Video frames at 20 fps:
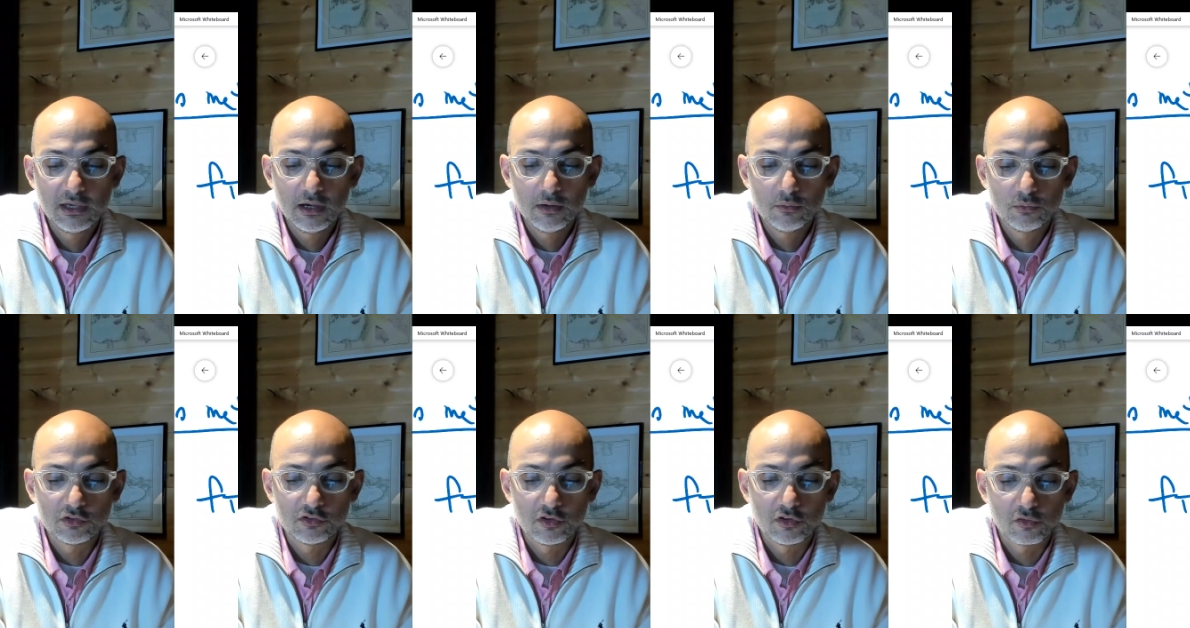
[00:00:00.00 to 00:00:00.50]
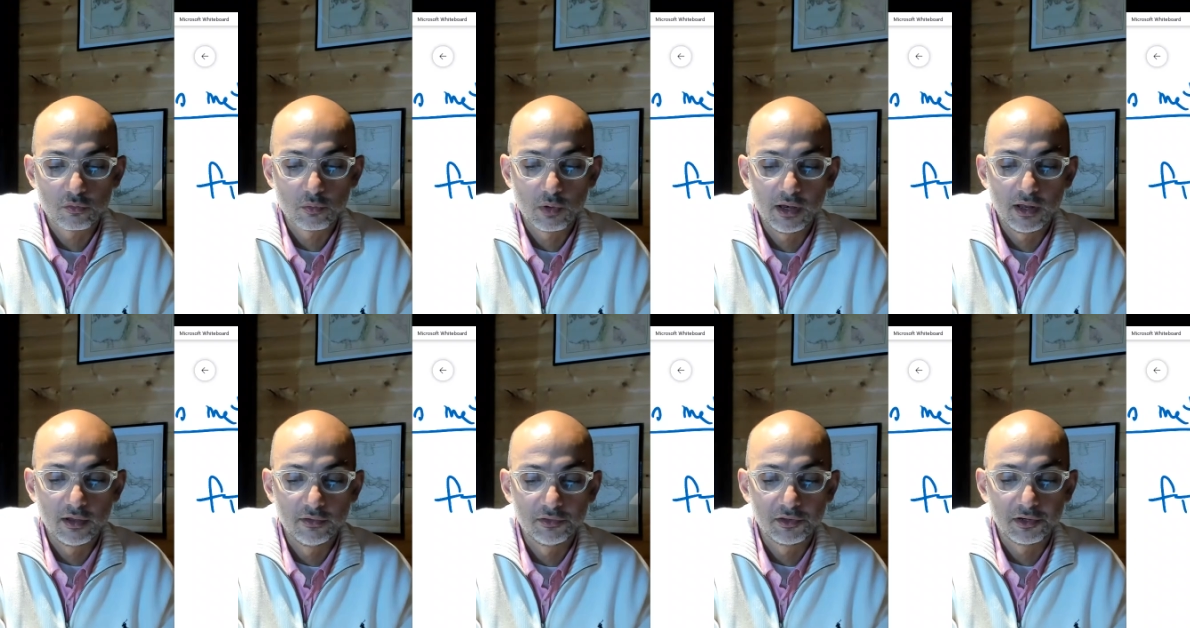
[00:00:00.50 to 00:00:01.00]
which is
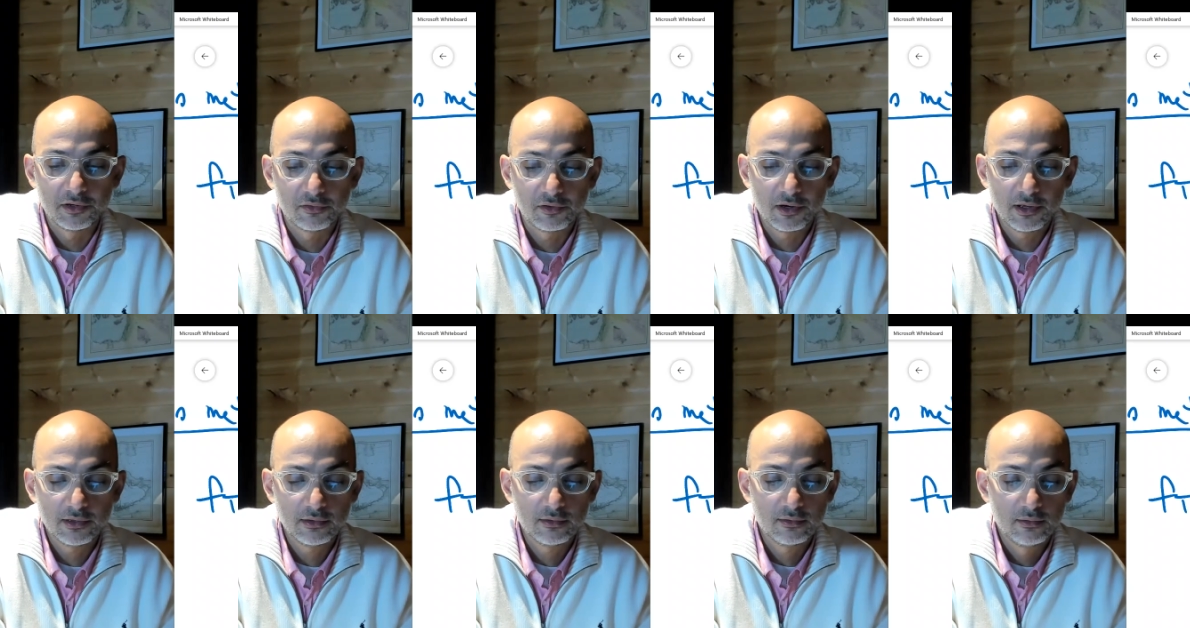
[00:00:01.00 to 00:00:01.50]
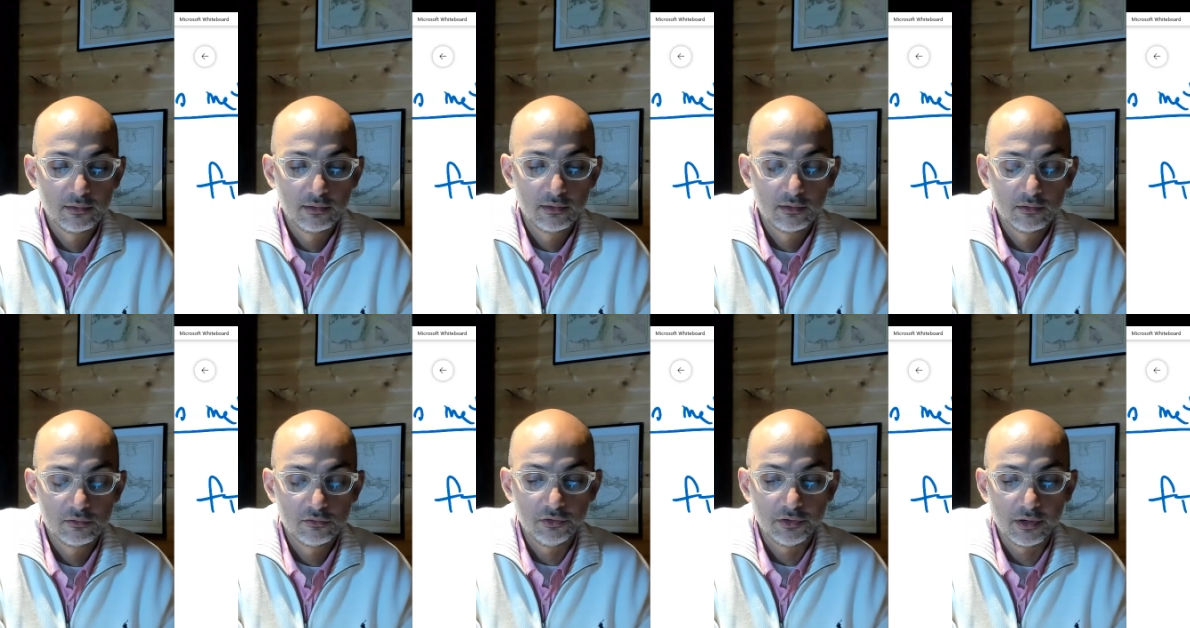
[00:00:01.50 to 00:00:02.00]
100, right?
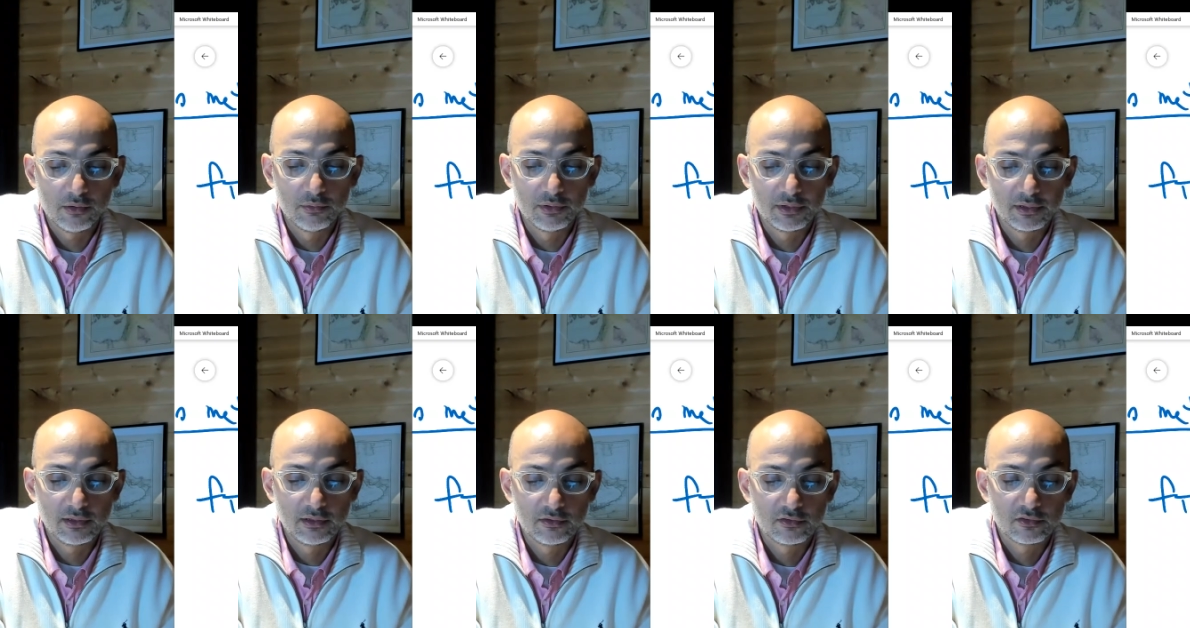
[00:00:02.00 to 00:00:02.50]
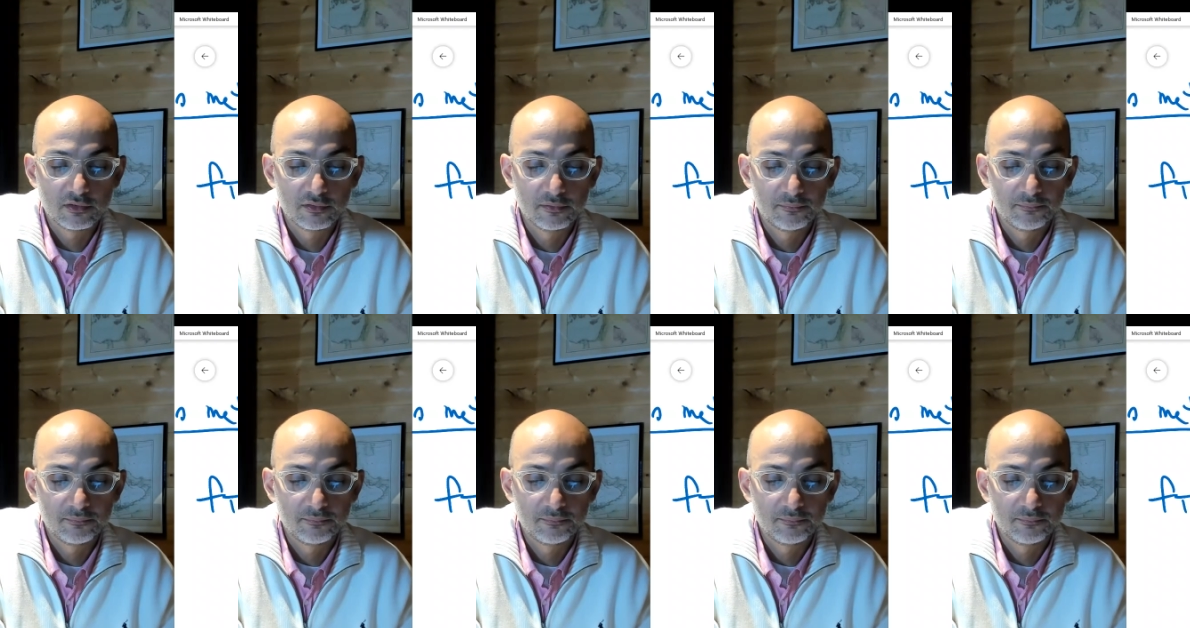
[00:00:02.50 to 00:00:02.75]
For our case.